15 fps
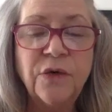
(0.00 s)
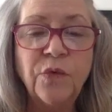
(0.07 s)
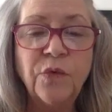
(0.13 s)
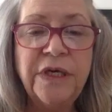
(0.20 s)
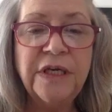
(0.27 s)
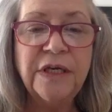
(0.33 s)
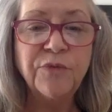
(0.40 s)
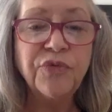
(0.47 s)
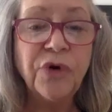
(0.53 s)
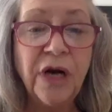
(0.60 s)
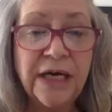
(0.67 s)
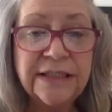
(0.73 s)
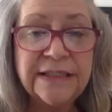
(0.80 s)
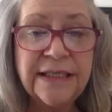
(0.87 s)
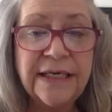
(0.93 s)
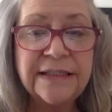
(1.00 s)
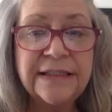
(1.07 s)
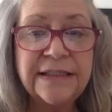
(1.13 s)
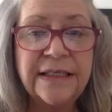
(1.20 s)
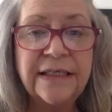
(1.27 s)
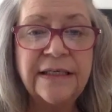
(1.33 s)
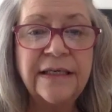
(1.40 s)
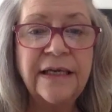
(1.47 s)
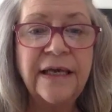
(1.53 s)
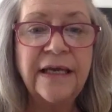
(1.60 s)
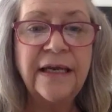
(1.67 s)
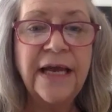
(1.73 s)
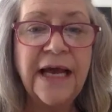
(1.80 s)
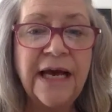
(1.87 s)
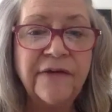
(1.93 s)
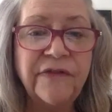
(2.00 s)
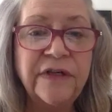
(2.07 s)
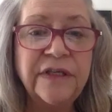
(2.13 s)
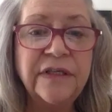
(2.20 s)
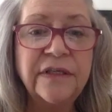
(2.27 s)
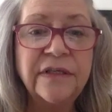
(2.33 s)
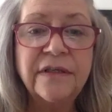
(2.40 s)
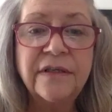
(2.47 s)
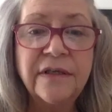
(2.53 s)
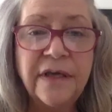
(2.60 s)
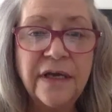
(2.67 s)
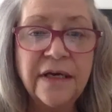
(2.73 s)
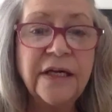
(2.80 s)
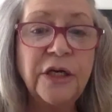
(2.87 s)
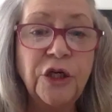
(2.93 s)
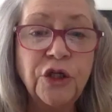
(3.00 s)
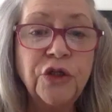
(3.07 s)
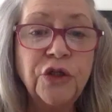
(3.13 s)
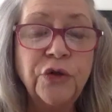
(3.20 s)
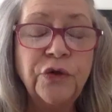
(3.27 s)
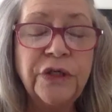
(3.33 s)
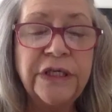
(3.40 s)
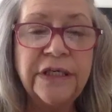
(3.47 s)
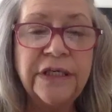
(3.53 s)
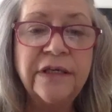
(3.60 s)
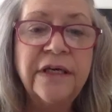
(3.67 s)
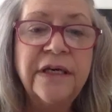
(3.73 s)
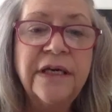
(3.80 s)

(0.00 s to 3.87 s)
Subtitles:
we can process it and have it concluded.